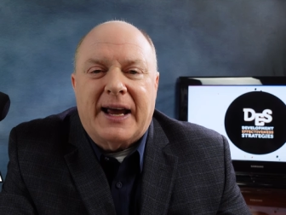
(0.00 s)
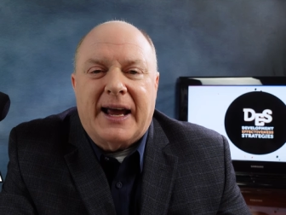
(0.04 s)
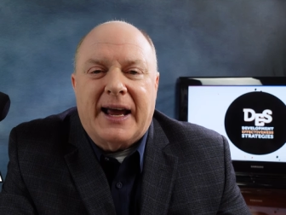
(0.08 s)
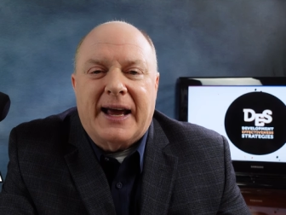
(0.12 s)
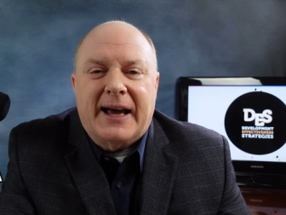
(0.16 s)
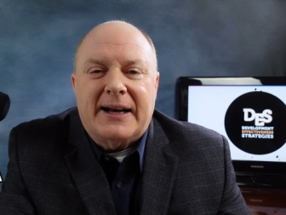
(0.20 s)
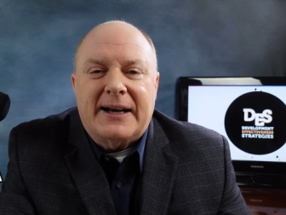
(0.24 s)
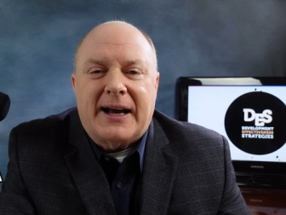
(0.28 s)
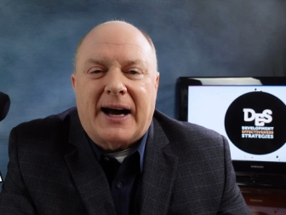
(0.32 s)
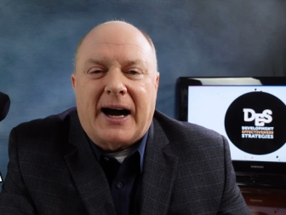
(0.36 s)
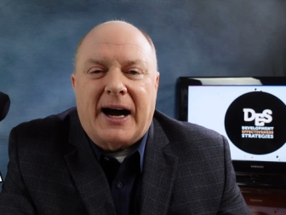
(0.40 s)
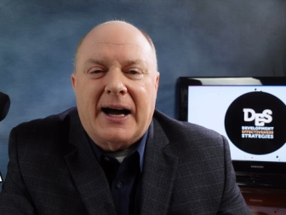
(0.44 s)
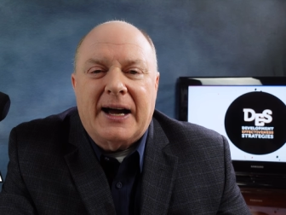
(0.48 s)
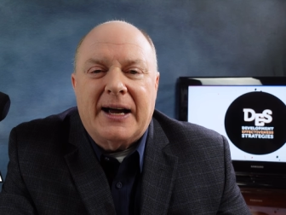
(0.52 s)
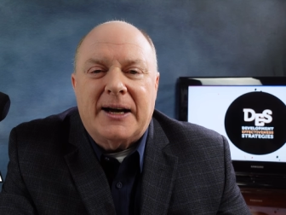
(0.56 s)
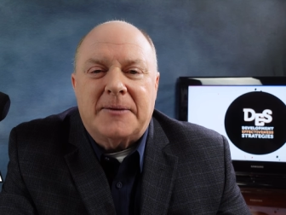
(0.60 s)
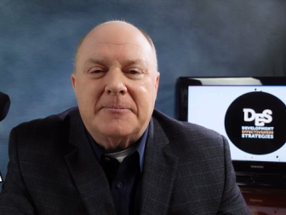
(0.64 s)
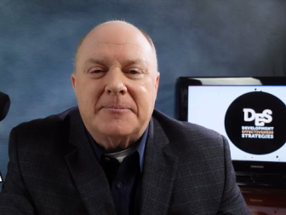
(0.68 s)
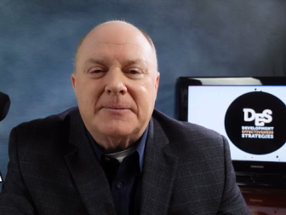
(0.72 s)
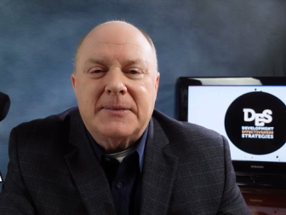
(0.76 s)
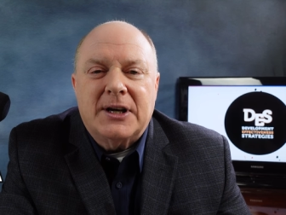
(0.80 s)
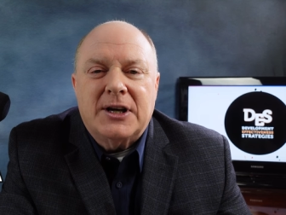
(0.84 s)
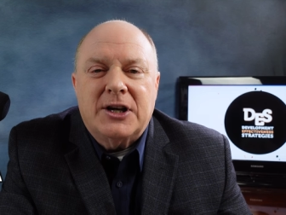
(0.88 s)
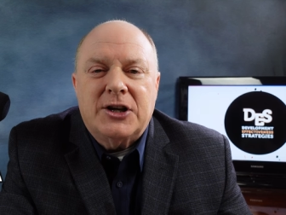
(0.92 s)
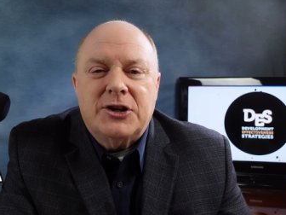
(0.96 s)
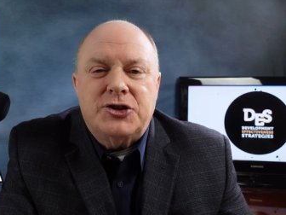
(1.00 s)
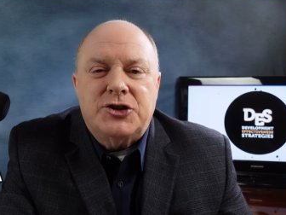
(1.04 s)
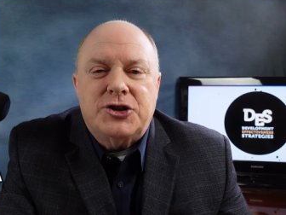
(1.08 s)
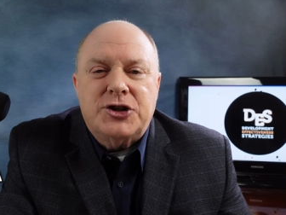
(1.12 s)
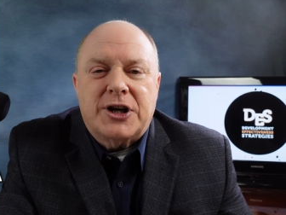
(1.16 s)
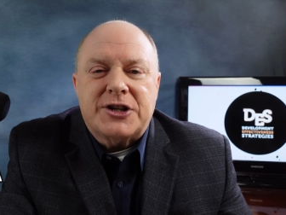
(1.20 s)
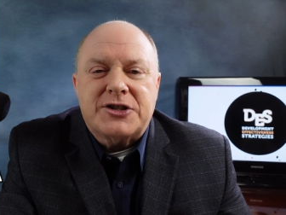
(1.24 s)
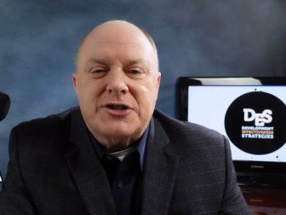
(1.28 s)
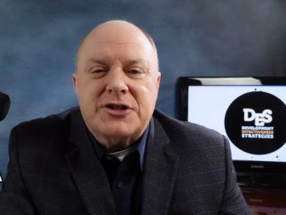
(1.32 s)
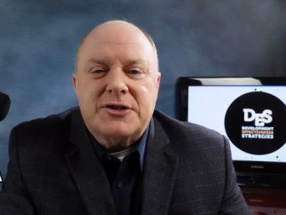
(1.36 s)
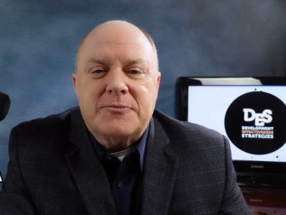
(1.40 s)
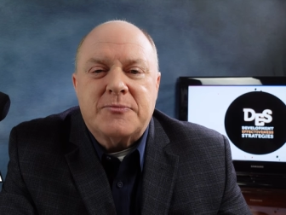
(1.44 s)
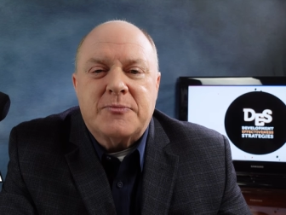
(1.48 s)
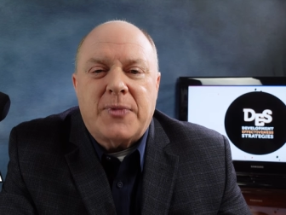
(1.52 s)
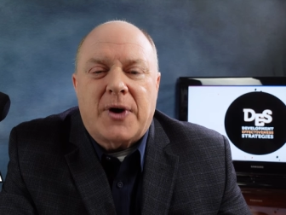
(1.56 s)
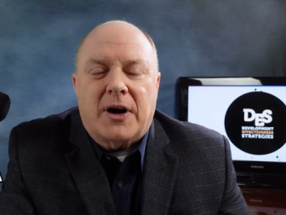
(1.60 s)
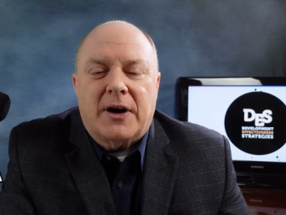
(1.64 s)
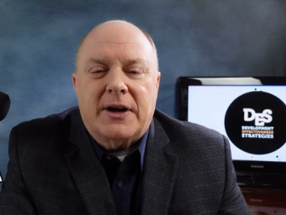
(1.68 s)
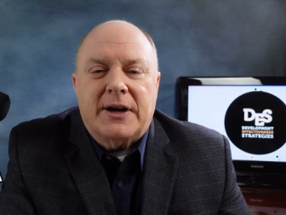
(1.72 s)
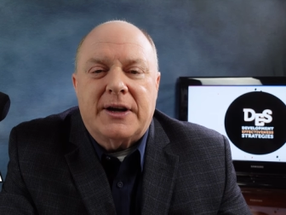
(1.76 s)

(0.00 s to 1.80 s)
And I am just uh,